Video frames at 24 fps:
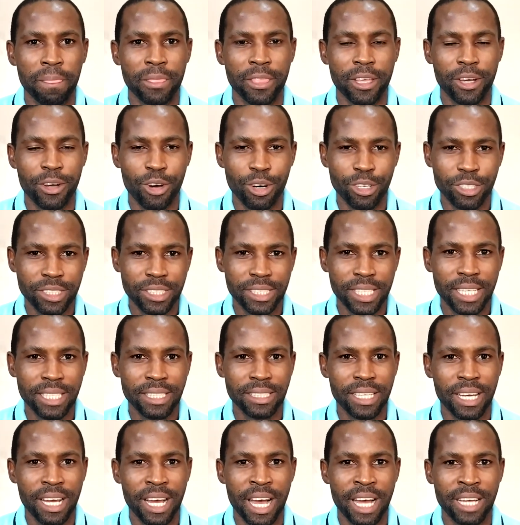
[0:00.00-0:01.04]
the
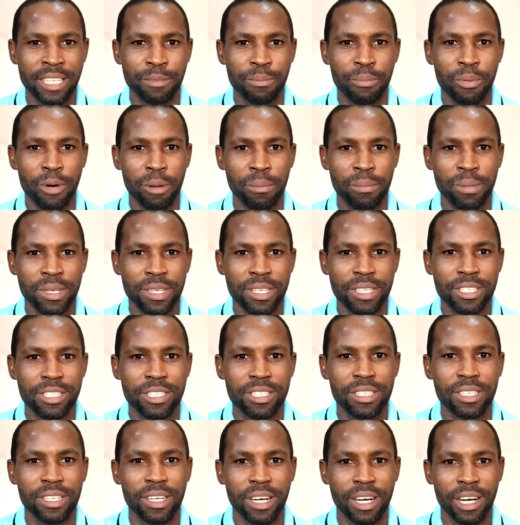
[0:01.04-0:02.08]
content that I had
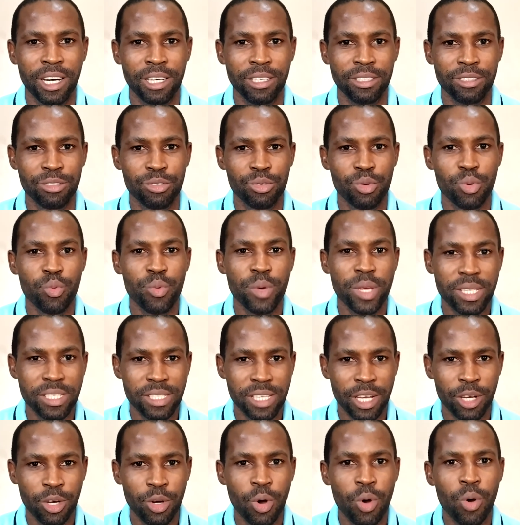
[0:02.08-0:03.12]
published 2 weeks
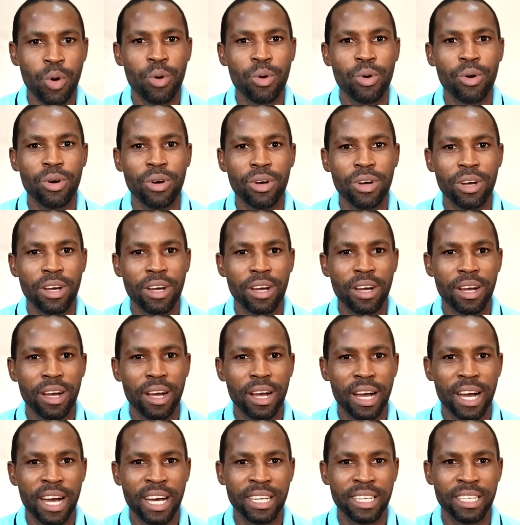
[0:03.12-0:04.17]
ago
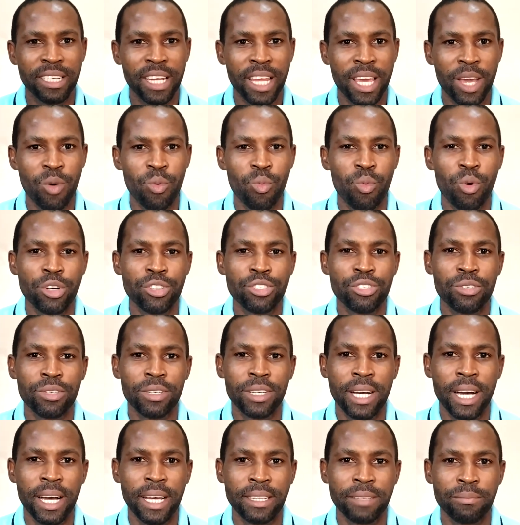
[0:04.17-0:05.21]
and learn what you
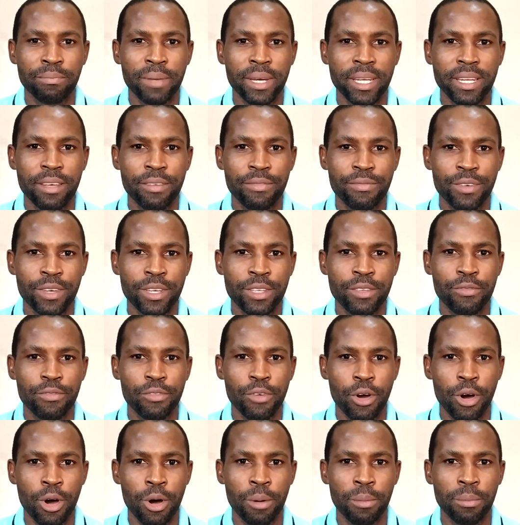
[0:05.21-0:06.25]
can benefit
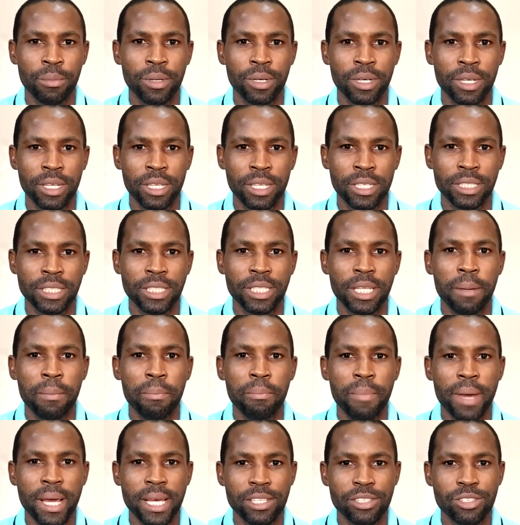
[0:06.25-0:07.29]
from the
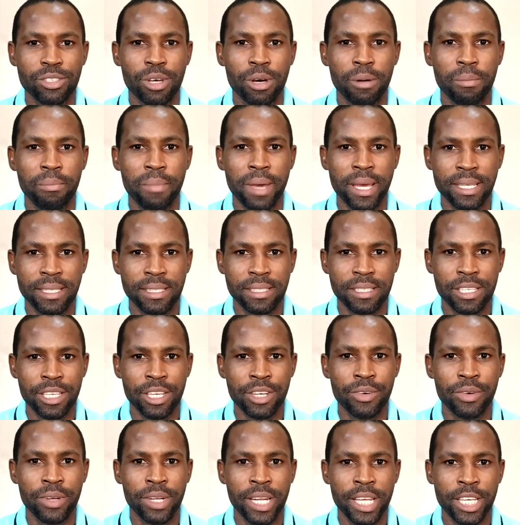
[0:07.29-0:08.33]

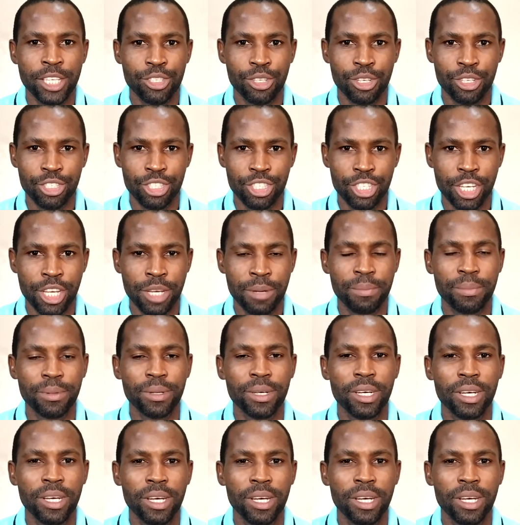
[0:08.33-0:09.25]
mentor-mentee relationship,